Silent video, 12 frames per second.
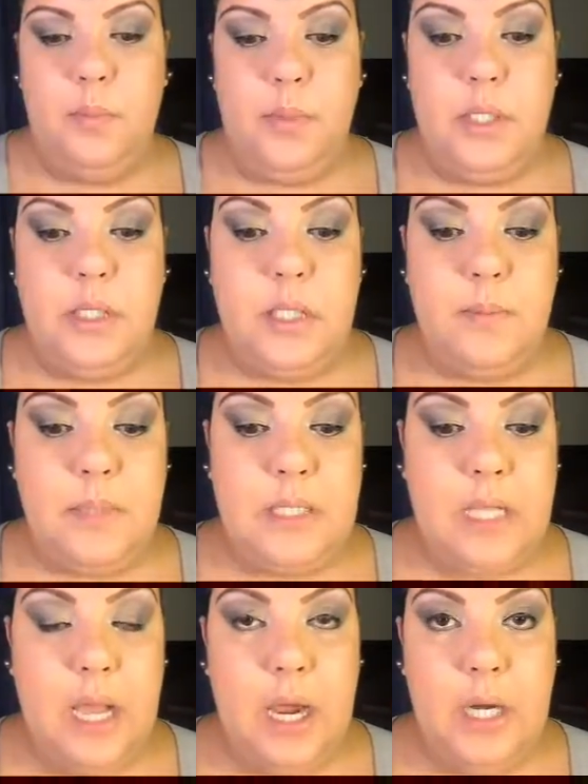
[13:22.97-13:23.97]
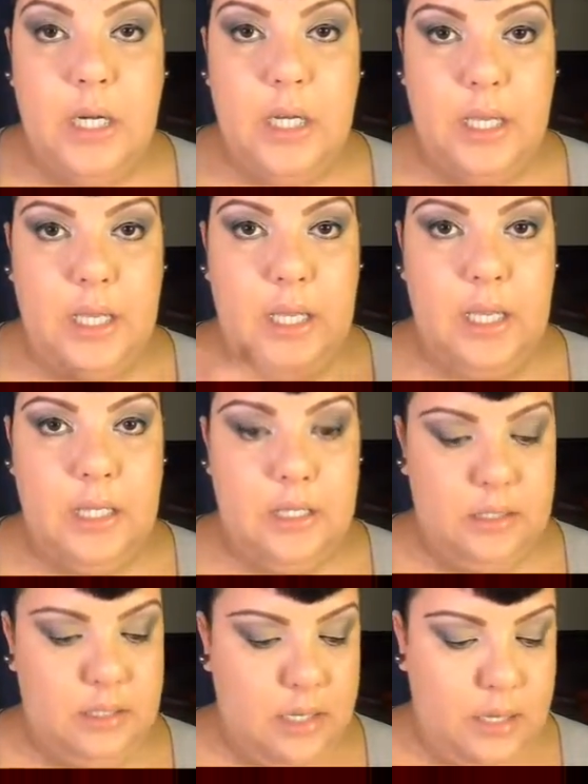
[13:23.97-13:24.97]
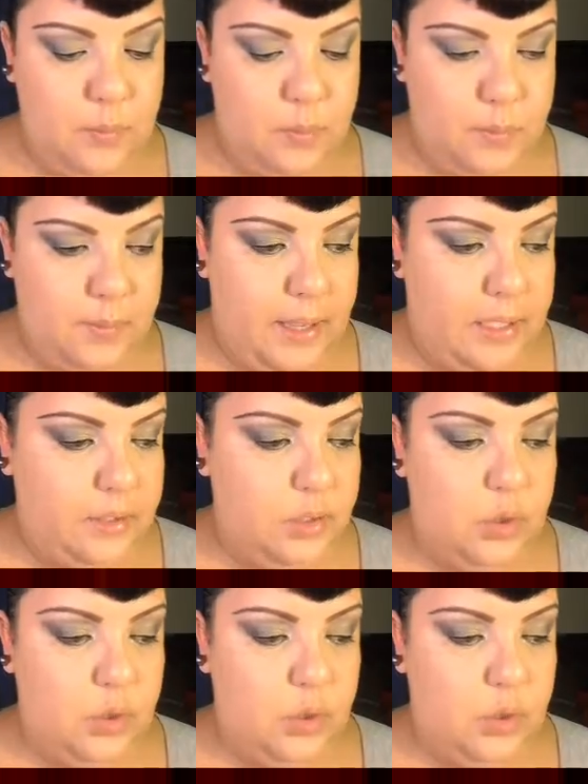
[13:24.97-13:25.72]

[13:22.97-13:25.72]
put some mascara and I will be back.